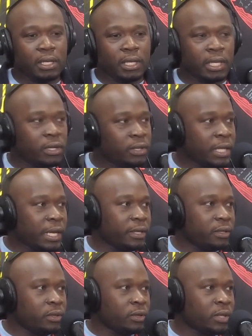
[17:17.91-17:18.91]
here that I,
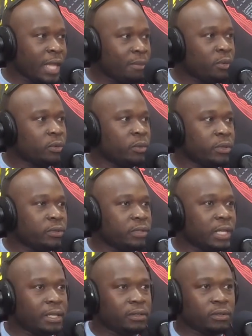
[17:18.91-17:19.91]
you know, collaborate with,
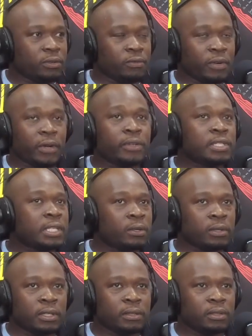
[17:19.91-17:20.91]
that are very skilled
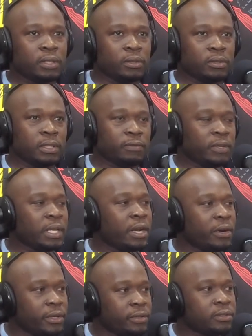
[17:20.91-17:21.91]
in, you know, different
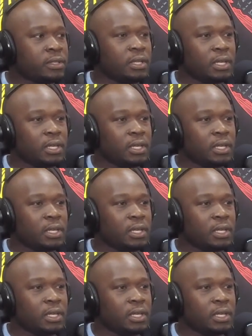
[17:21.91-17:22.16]
areas.